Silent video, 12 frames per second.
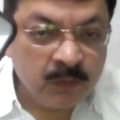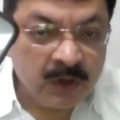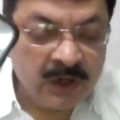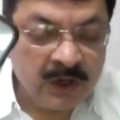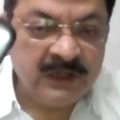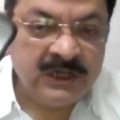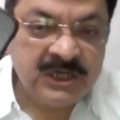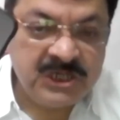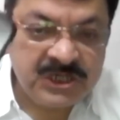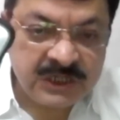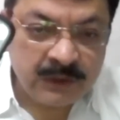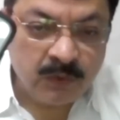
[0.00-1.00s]
world,
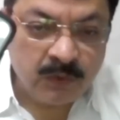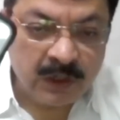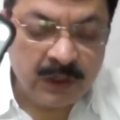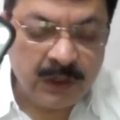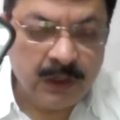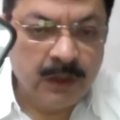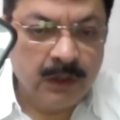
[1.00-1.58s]
digital world,